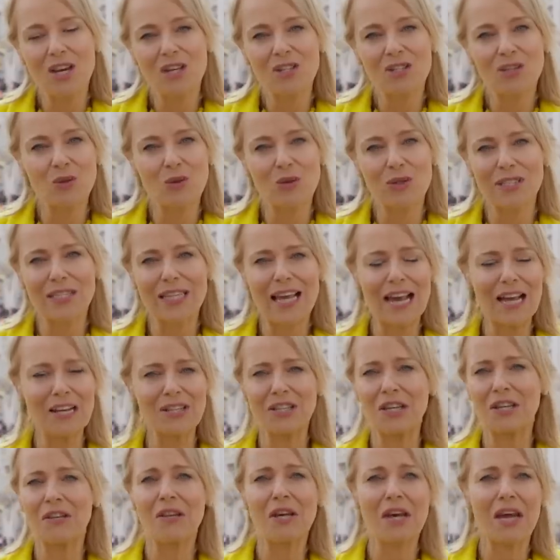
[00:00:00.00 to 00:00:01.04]
sorted out
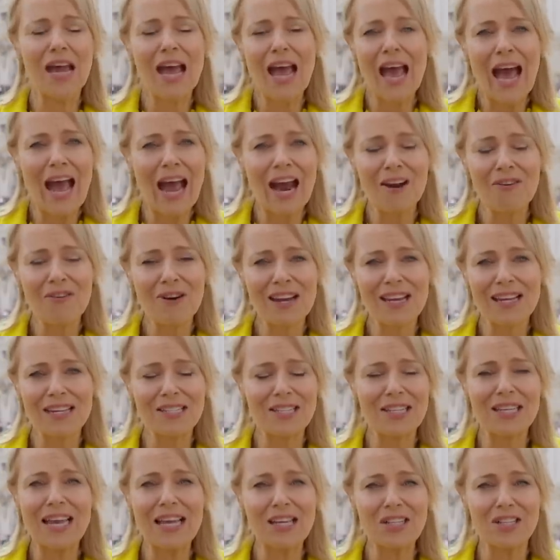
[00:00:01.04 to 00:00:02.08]
and that Harry
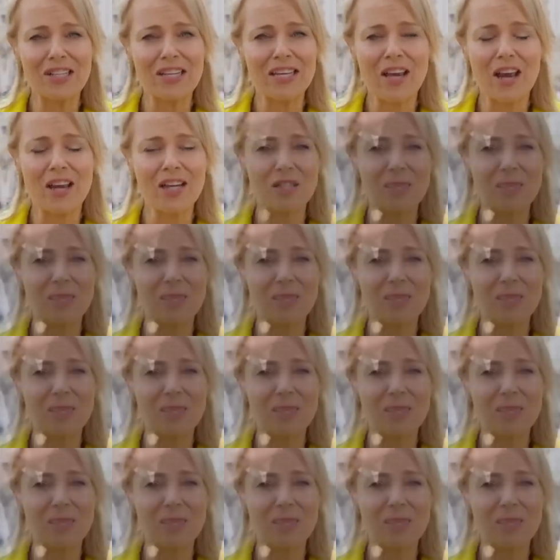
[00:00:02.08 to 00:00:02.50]
is allegedly going